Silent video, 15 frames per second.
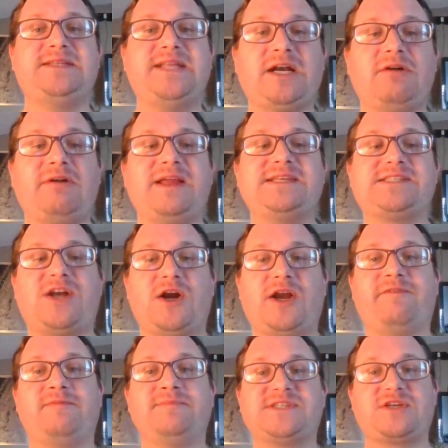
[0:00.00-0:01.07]
literally
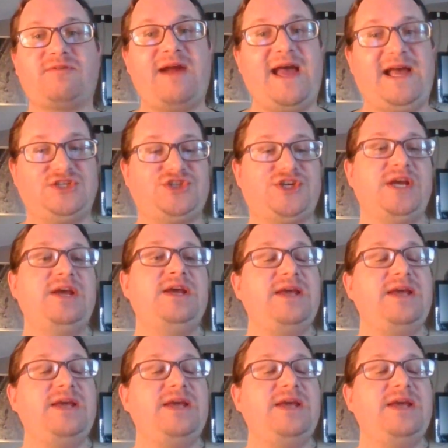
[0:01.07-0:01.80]
starting from scratch